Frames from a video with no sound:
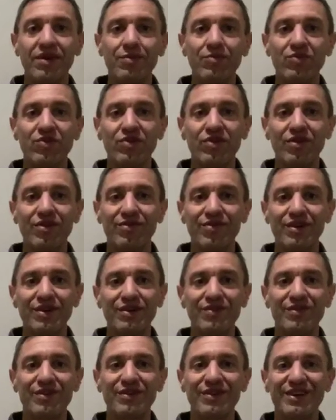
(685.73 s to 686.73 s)
So very,
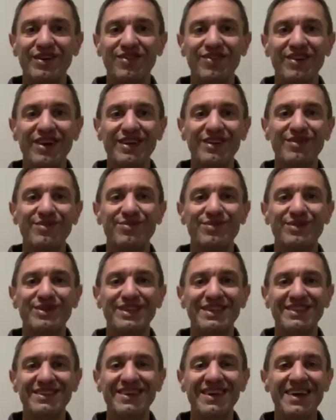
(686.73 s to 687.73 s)
very excited for it,
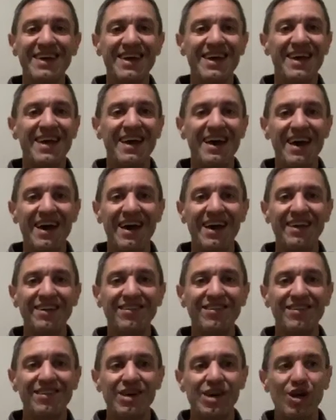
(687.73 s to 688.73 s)
and
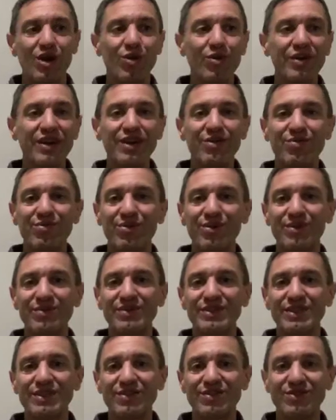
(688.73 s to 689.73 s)
looking
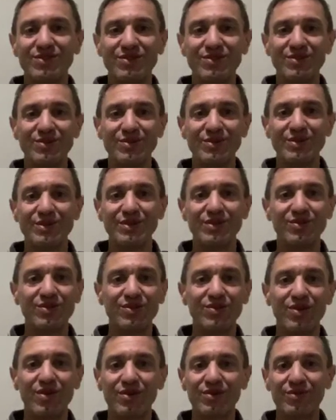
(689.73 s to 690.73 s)
forward to
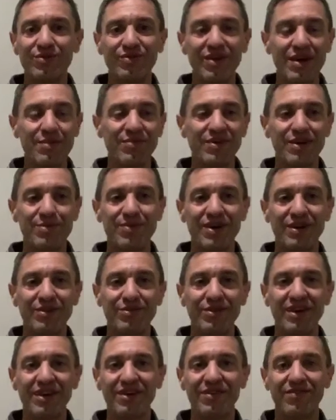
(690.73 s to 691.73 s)
talk to them and about
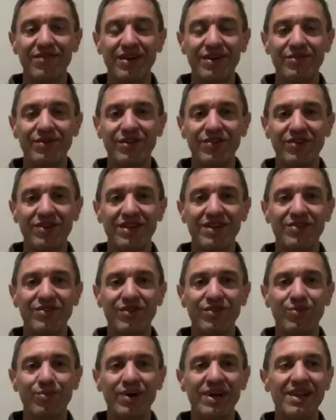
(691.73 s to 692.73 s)
their results as
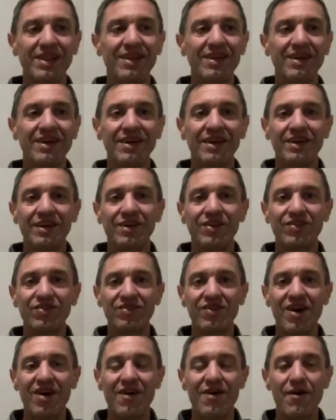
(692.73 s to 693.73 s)
well.
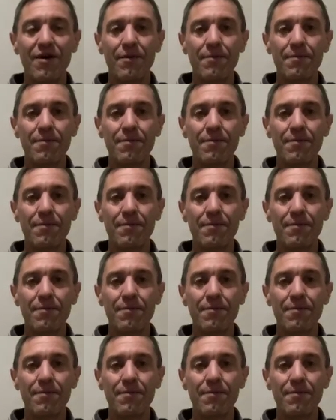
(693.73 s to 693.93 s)
So